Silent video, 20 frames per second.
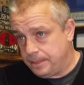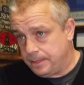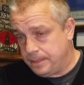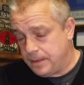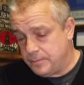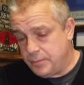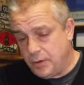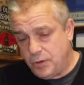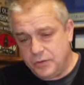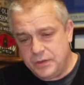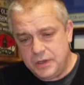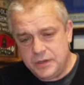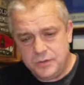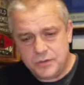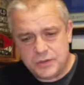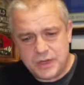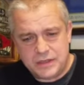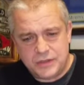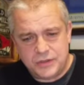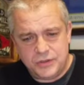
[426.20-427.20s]
But on the nose,
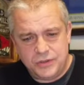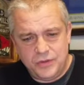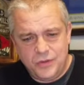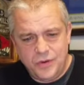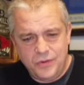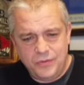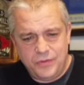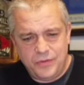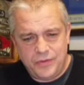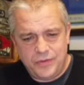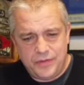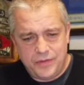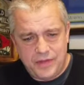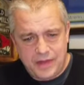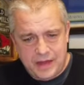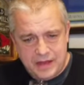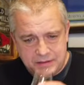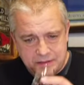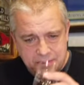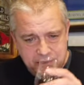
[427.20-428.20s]
it's not
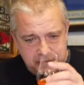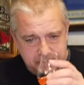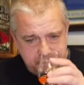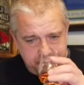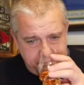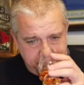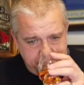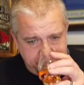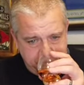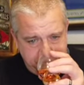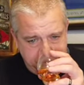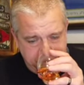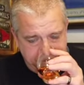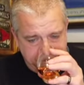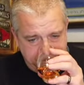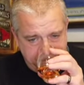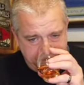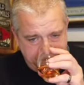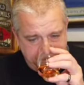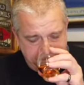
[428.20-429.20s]
that
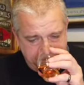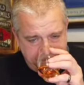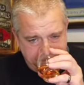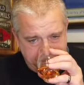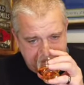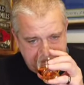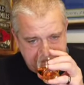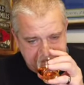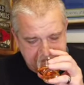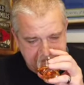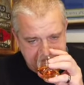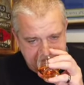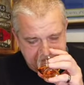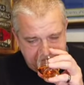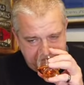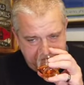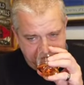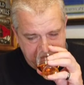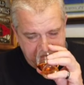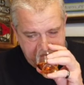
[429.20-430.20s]
spicy. It's
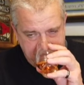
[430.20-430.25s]
not.